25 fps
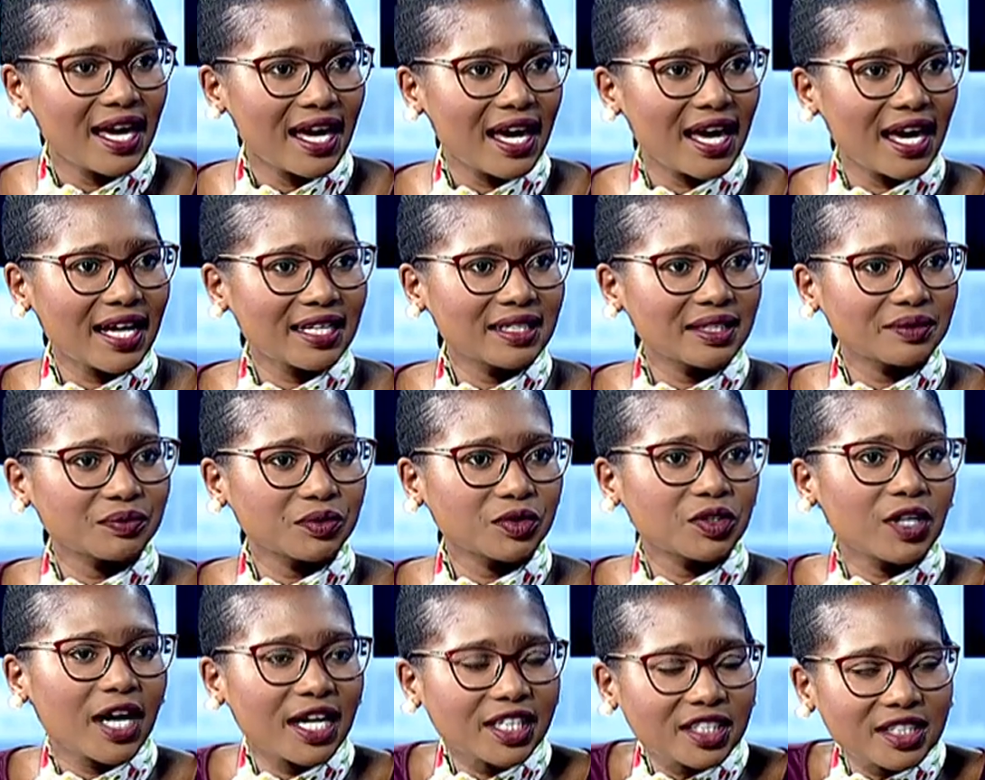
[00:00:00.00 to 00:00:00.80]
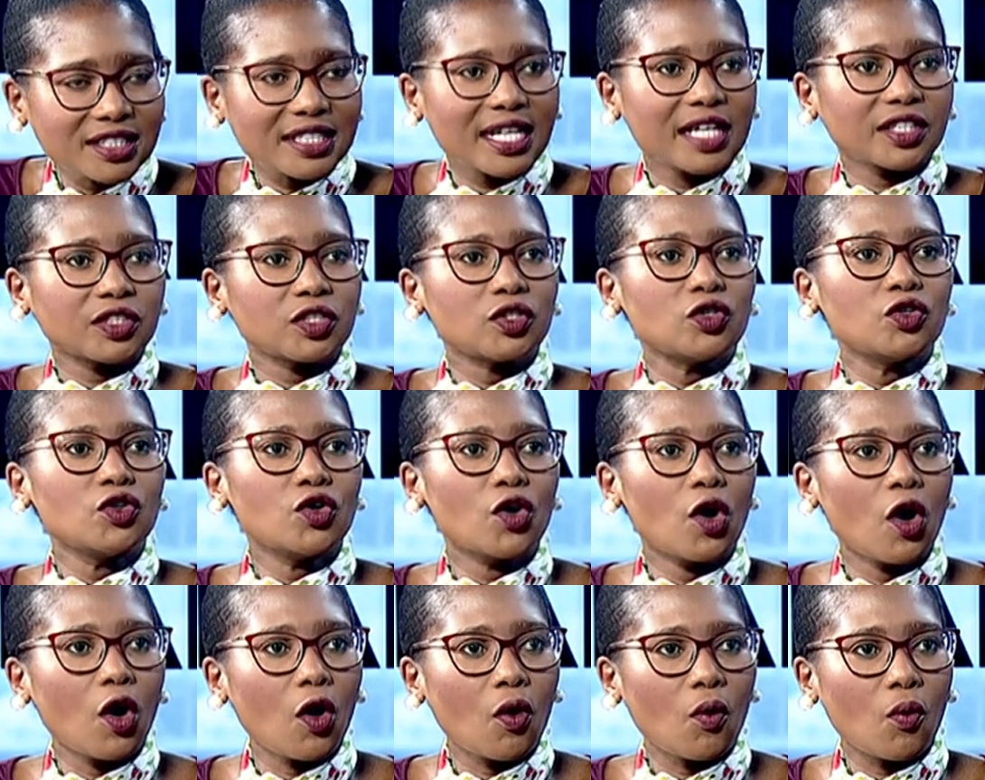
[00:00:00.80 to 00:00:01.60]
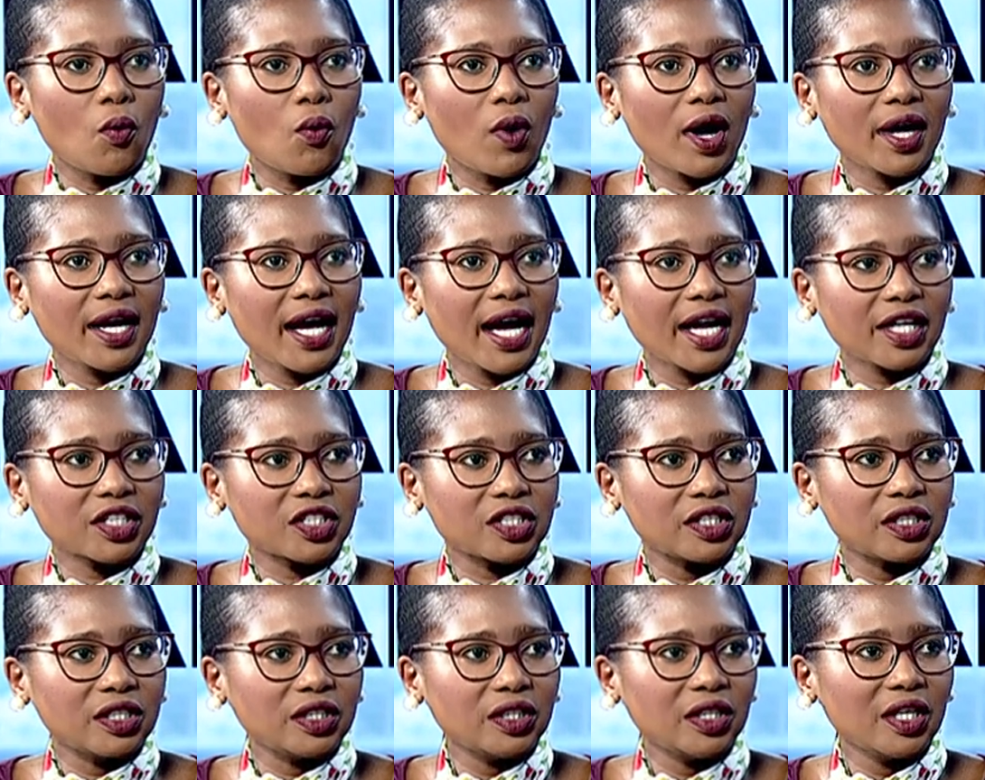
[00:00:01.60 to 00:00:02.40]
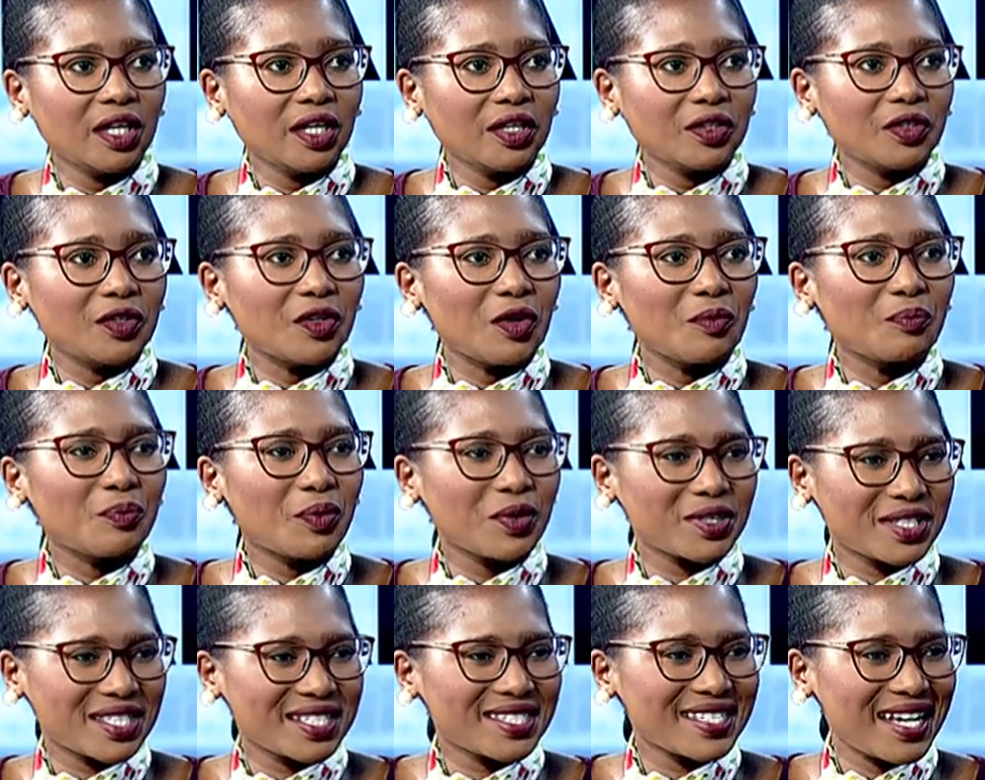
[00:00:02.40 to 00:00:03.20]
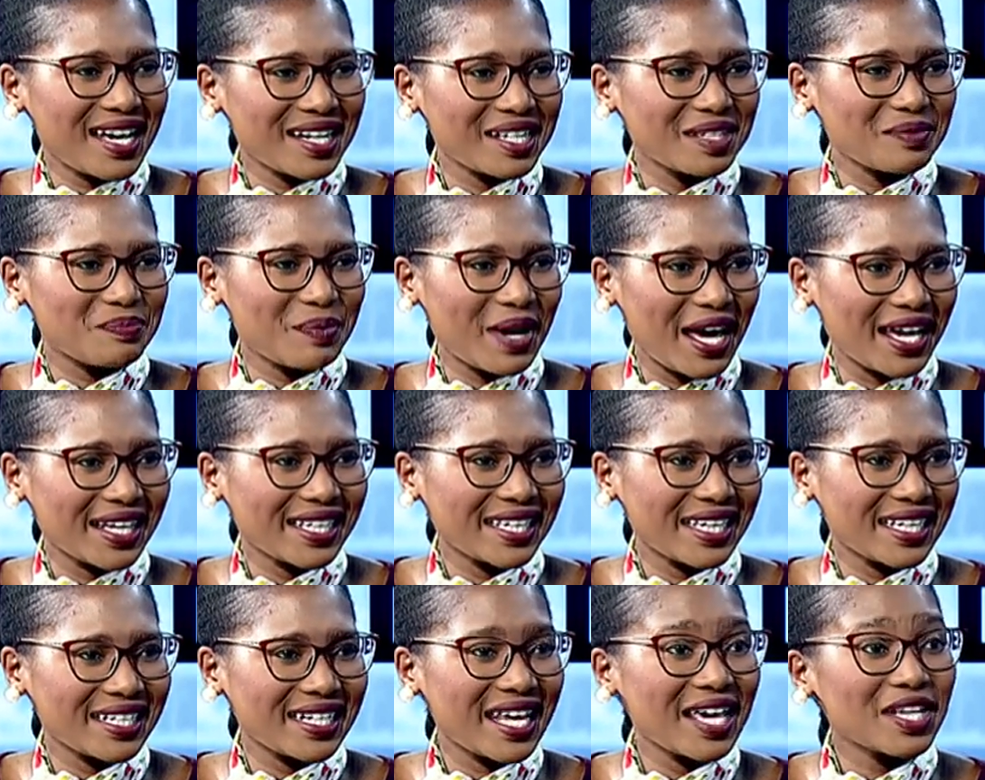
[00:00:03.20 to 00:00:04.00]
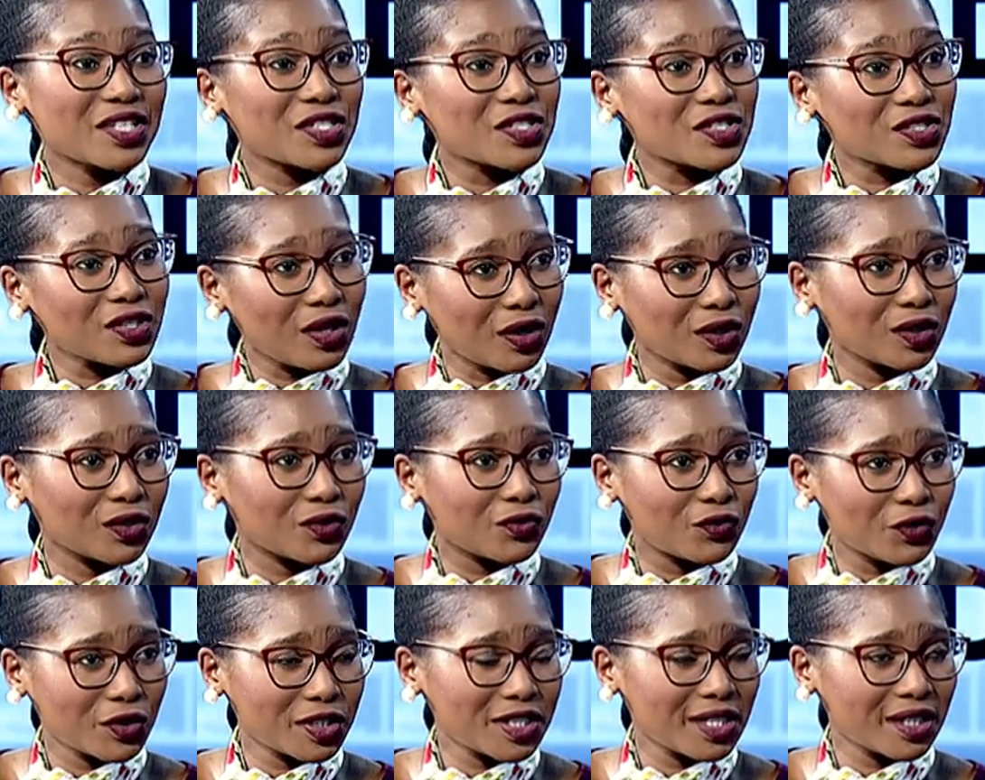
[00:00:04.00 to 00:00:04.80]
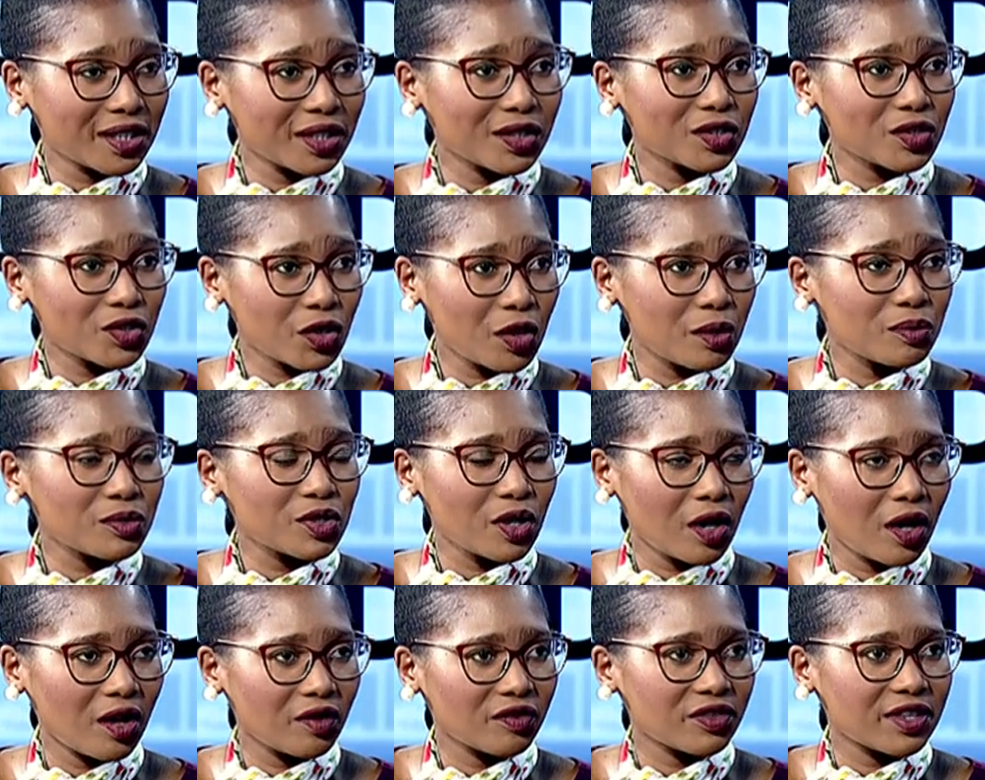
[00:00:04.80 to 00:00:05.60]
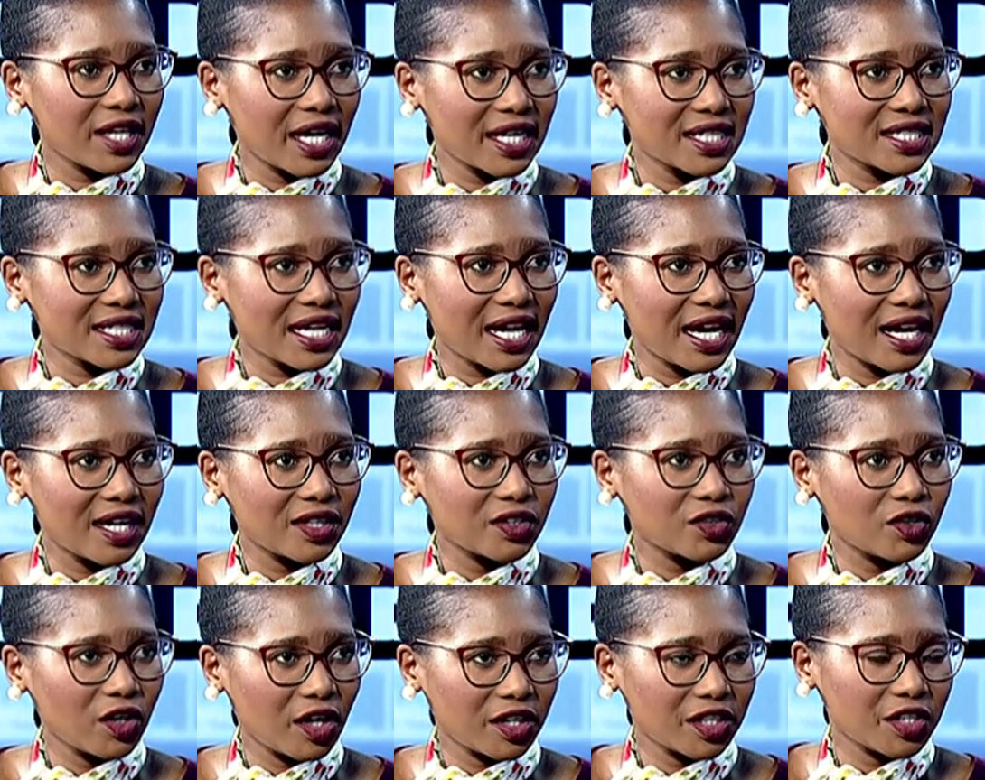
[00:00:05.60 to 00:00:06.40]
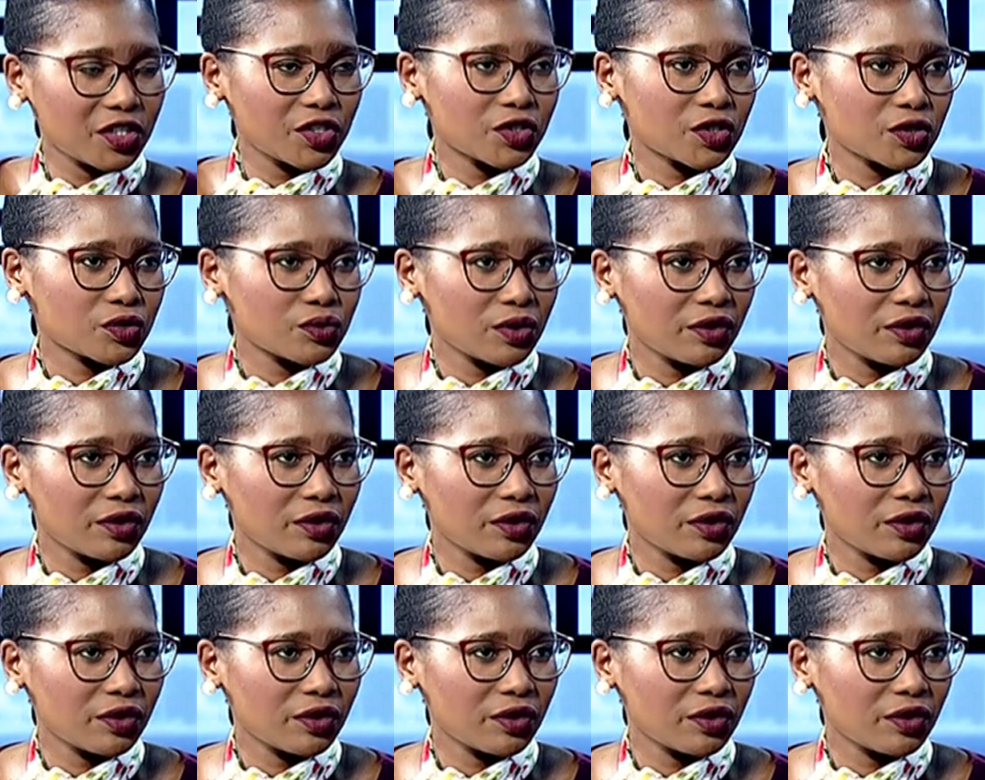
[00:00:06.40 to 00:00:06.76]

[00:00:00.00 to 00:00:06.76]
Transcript: And, I just like to know what actually, puts Standard Bank in a solid footing in terms of that non-interest